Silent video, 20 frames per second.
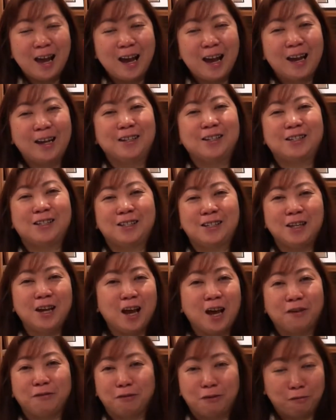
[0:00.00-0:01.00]
And she
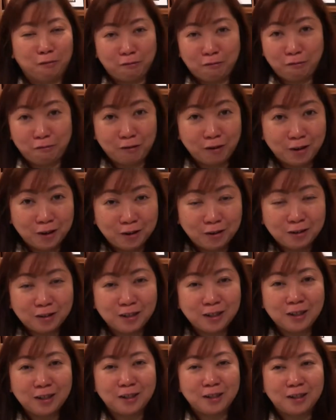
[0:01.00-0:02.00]
have a
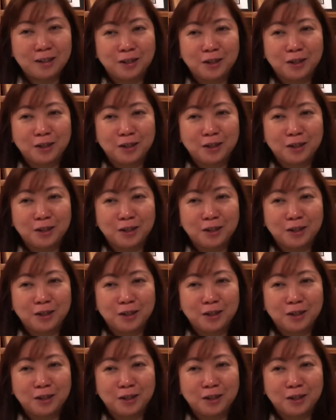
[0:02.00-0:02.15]
very